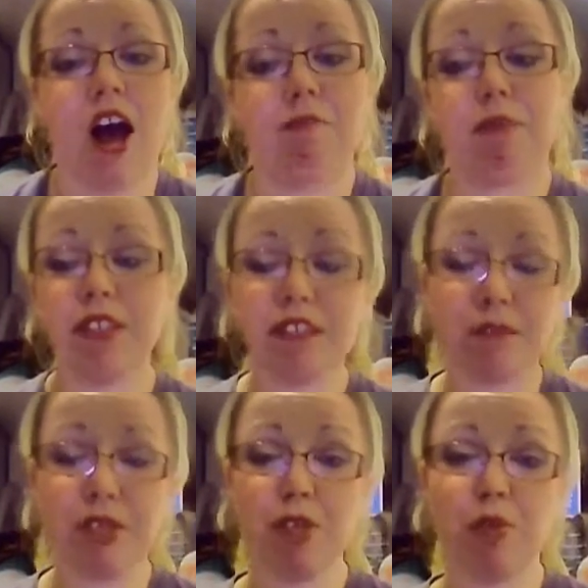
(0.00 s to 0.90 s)
Please let
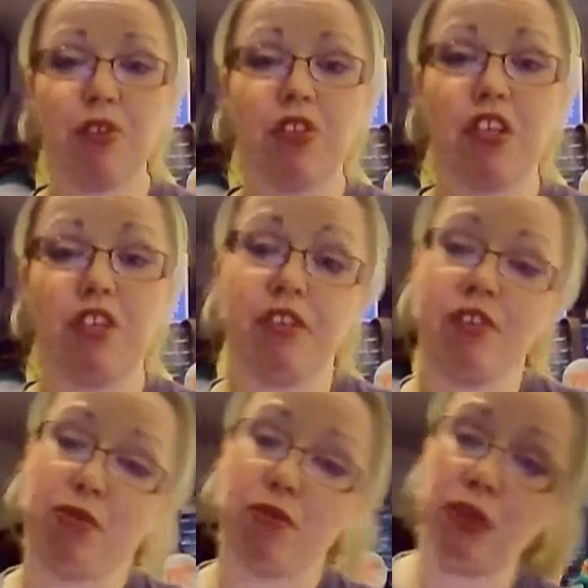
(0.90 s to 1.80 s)
me know what you think of
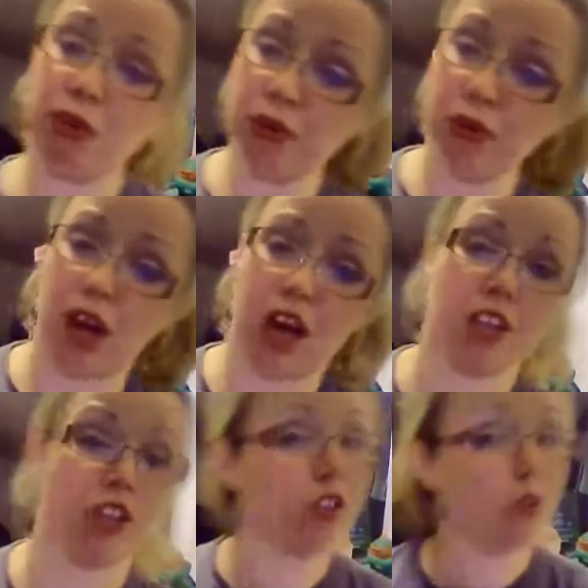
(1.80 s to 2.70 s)
this review,
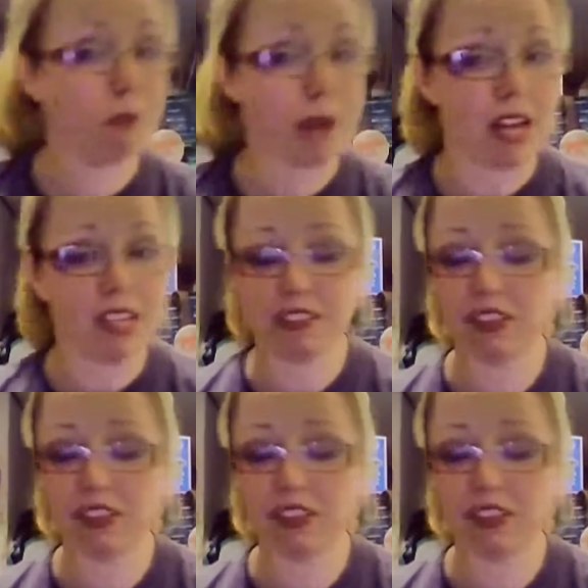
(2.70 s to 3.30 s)
good or bad.